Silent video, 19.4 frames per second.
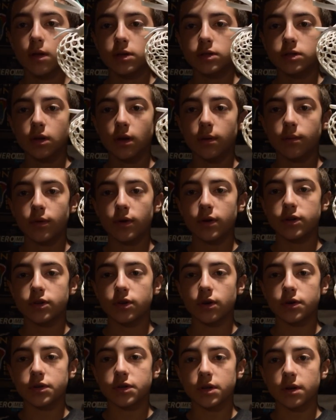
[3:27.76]
So I'm pretty
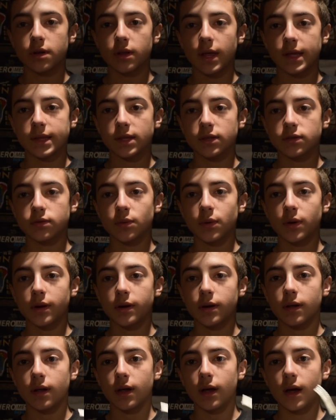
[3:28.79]
sure he's going to like this
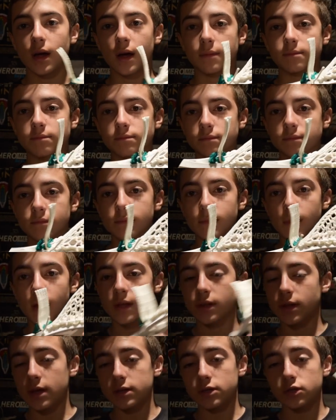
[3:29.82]
one.
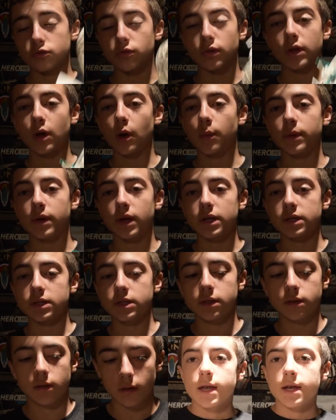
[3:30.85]
I just really hope he
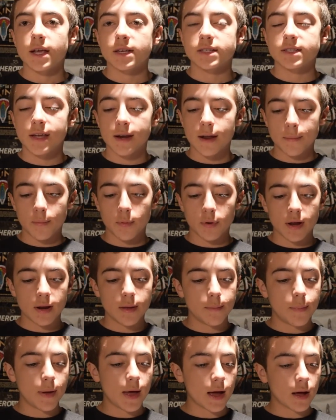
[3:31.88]
does. Next head up, we're
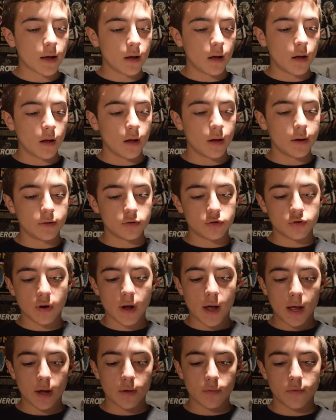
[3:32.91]
getting back on
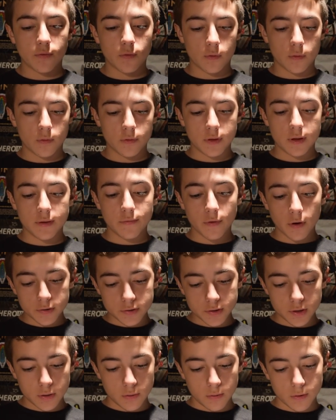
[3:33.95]
track for the
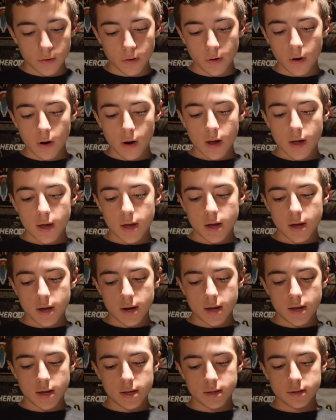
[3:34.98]
varsity order. It
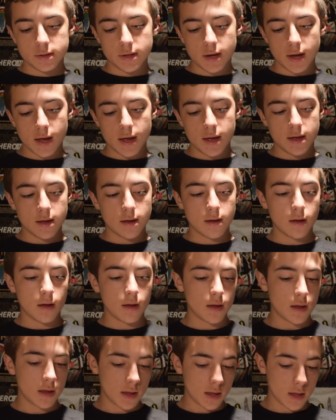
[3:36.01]
is a
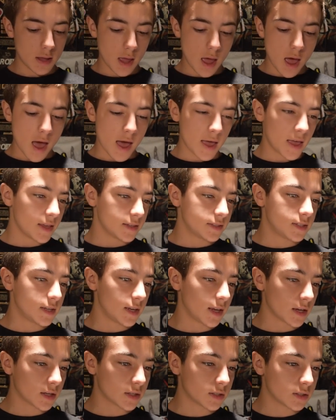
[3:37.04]

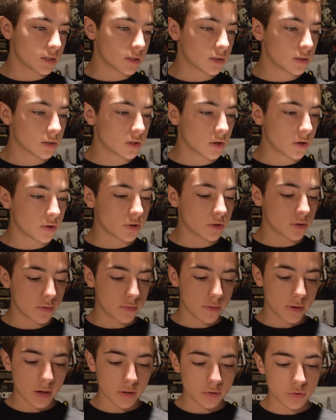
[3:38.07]
STX Surgeon
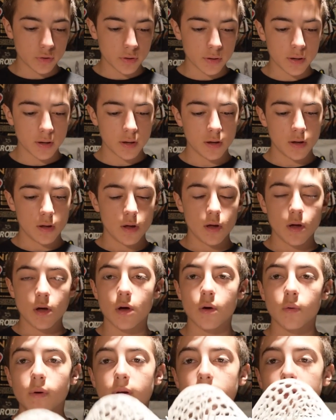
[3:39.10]
300
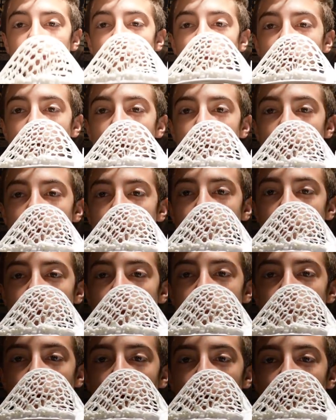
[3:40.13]
with a
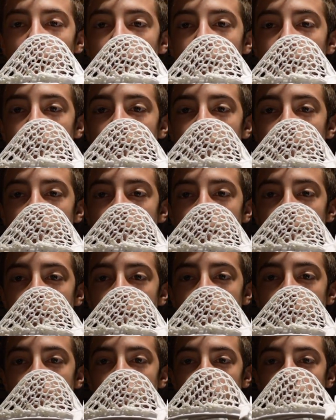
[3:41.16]
mid-pocket,
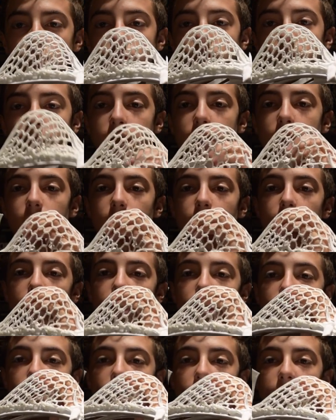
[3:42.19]
just really
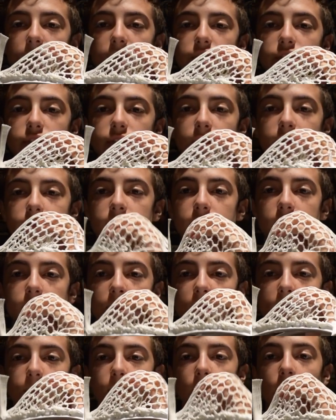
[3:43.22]
clean, shifty
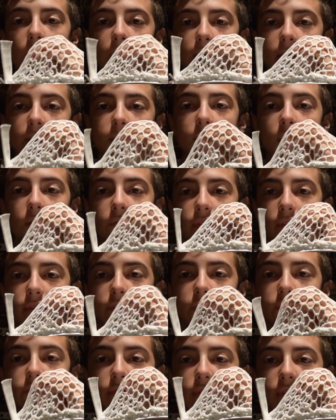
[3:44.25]
mid-pocket, perfect
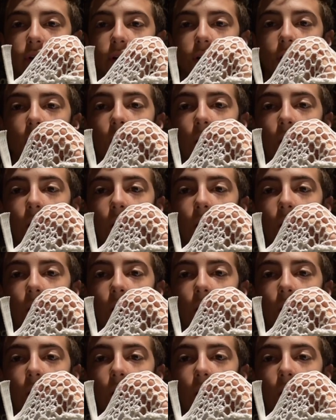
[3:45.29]
just for